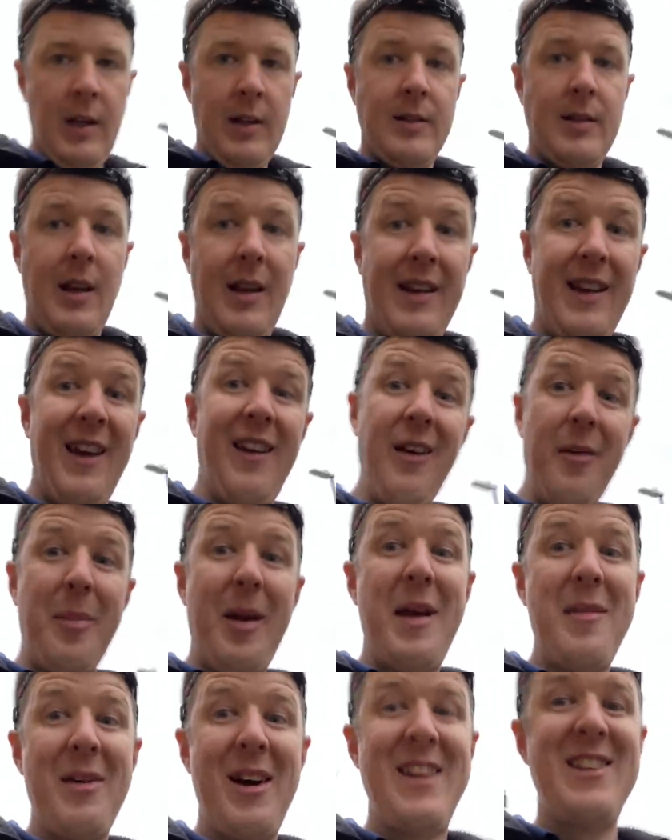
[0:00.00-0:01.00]
said, can I
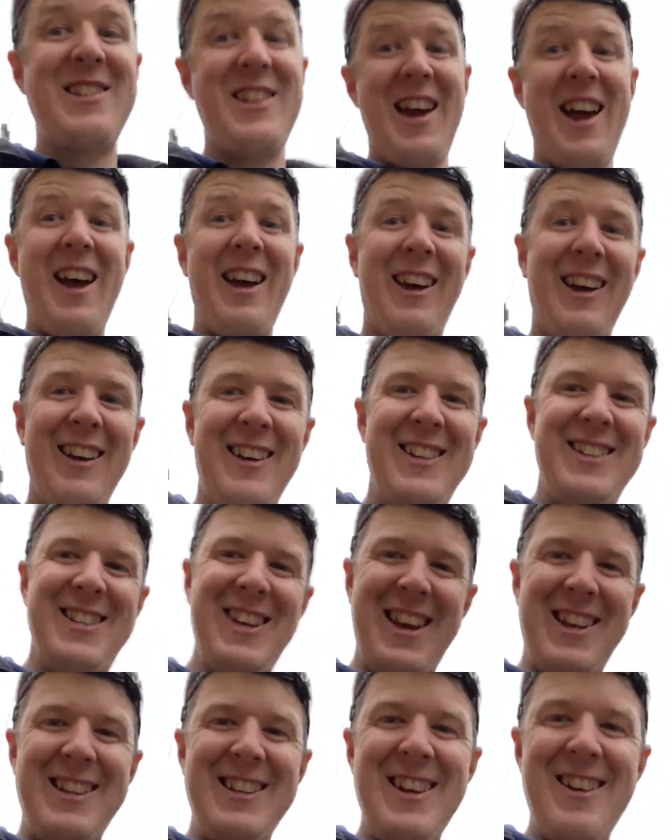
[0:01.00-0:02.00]
pay by check? And I
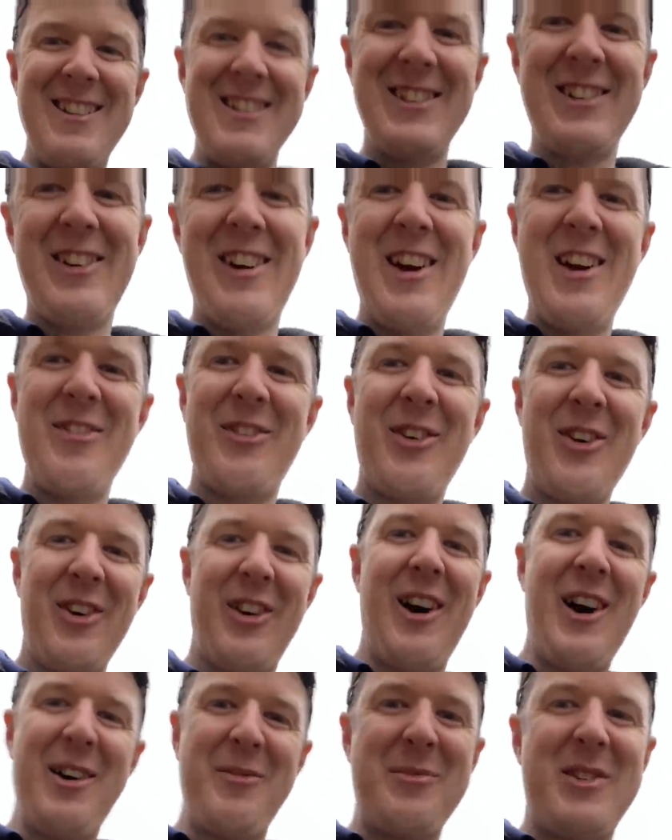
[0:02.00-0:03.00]
said, no, it's all right. I've got a
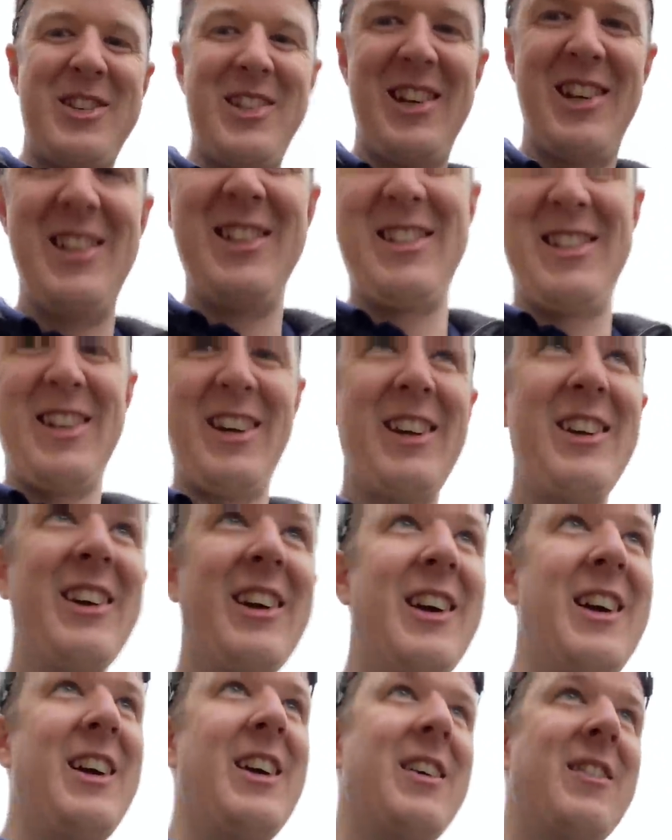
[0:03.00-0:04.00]
card machine. So
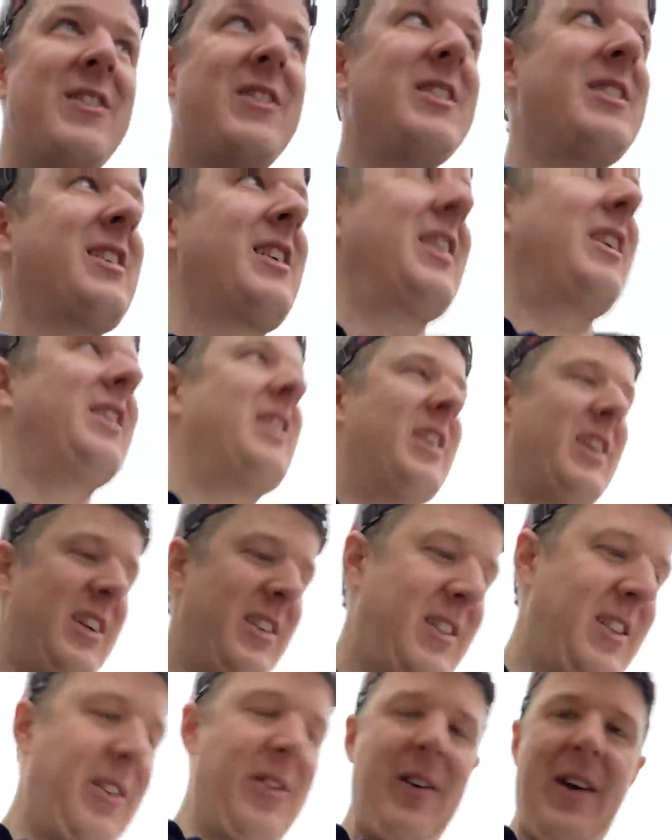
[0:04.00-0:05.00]
I'm just going to
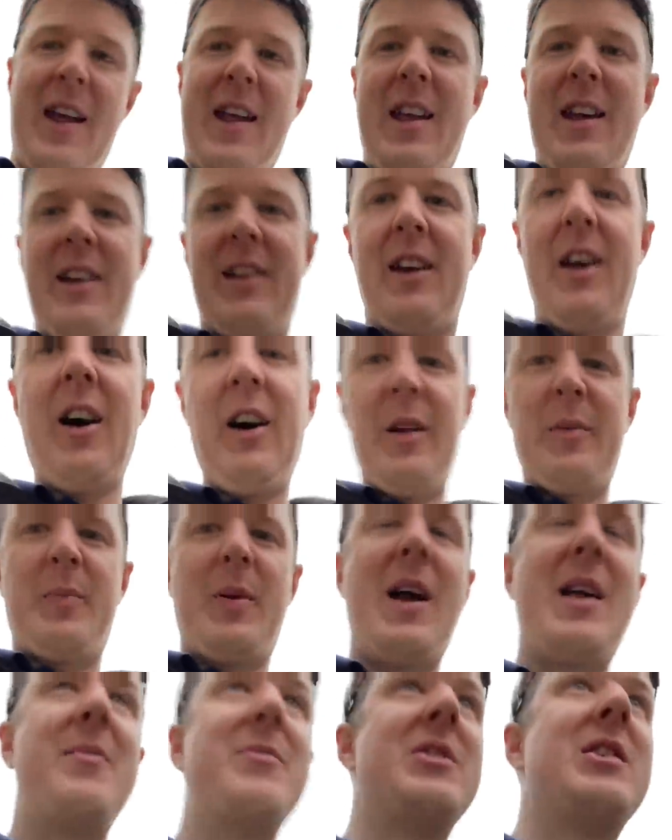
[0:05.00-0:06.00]
do a uh, card
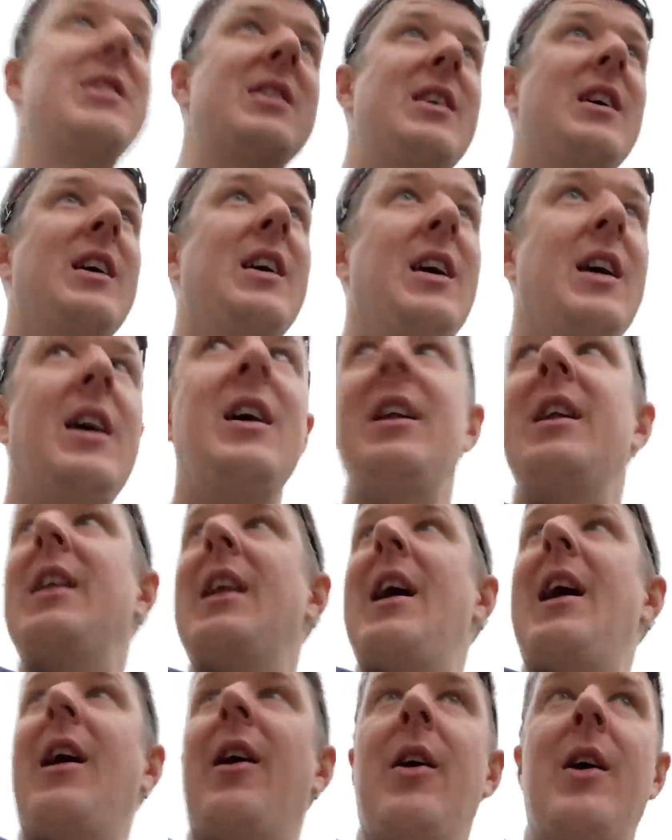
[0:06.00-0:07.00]
payment
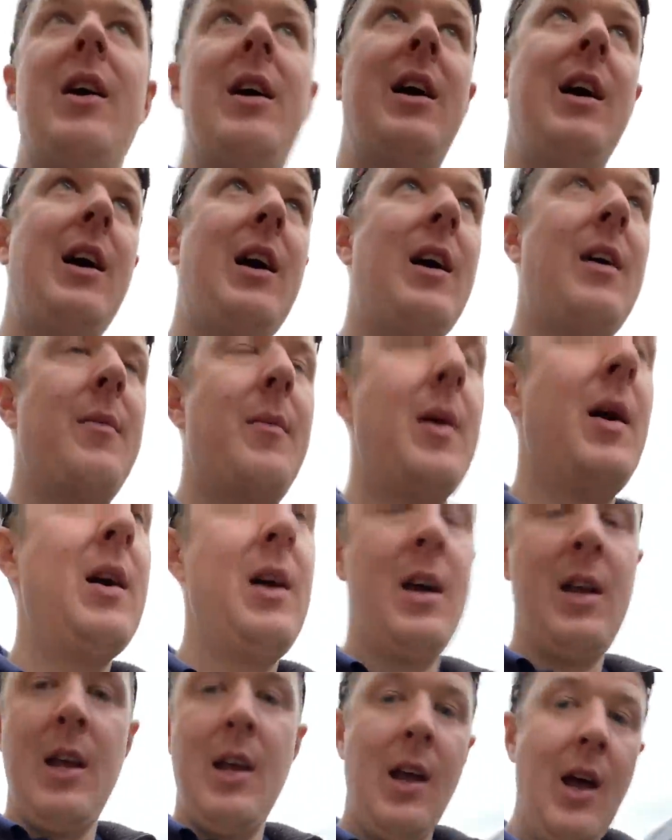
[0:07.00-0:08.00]
now.
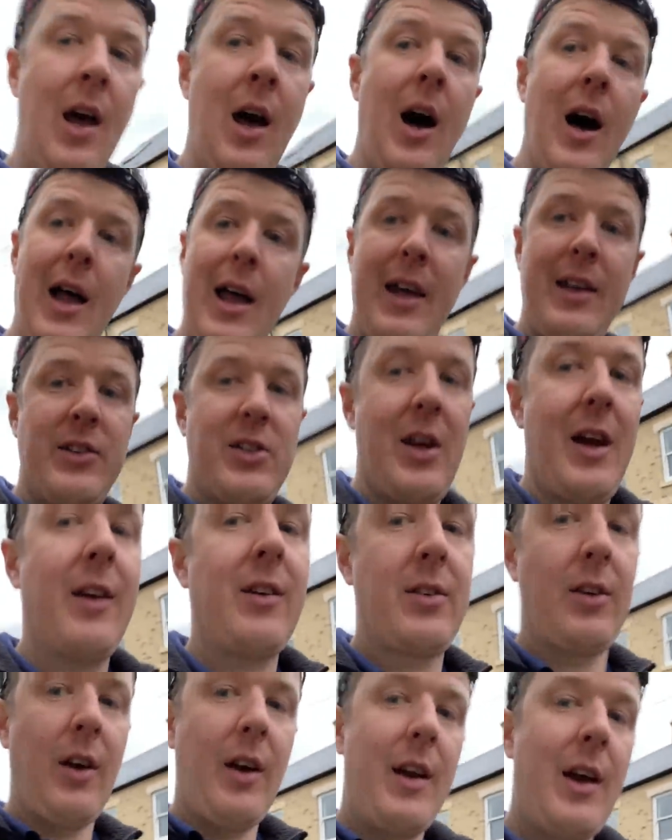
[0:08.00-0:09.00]
Um, I hate
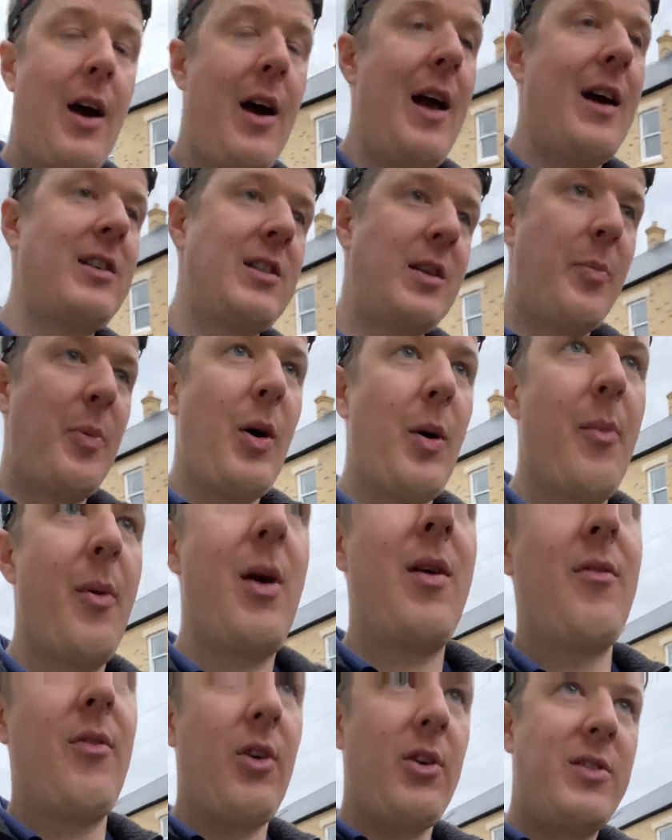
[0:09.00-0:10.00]
checks. I, I, actually put on my
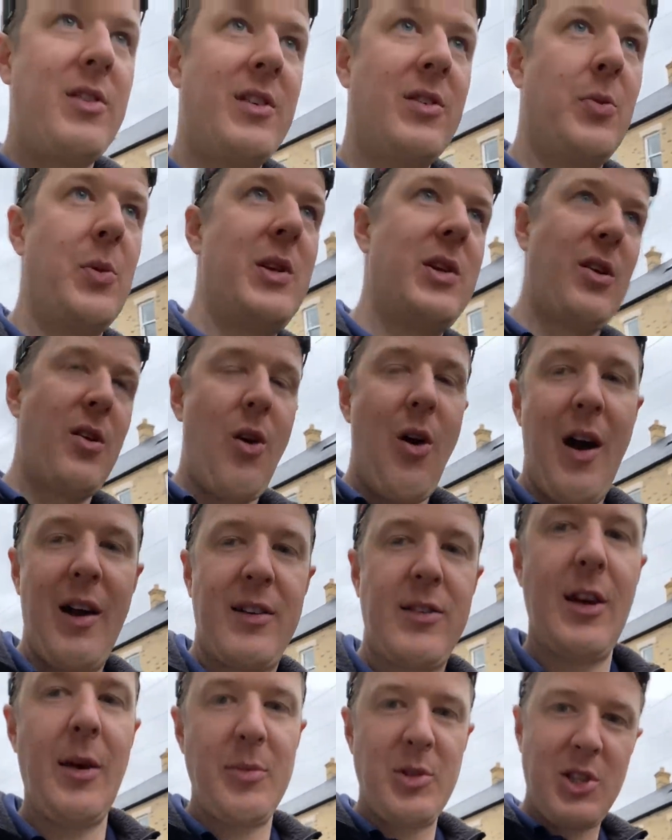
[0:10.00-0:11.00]
invoices, we do not
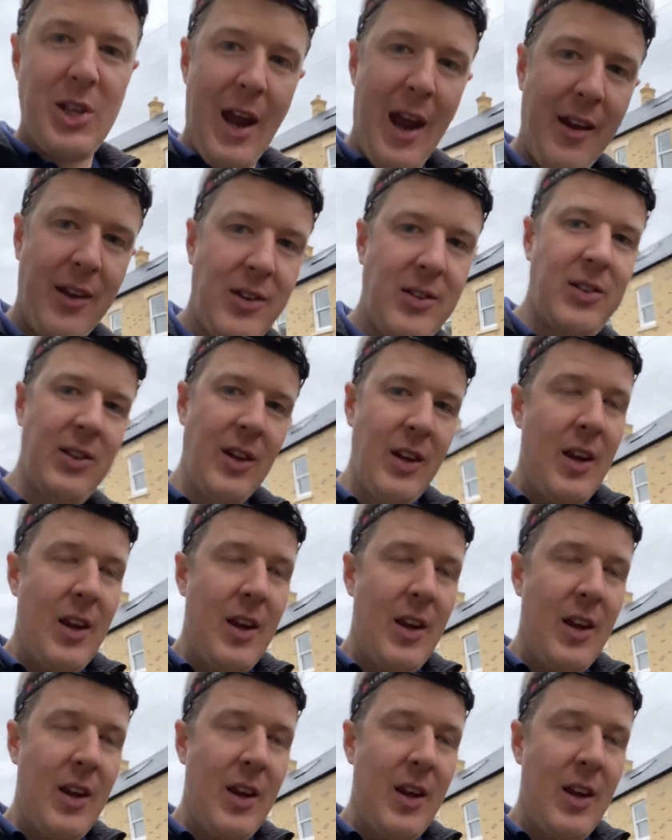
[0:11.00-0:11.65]
accept checks.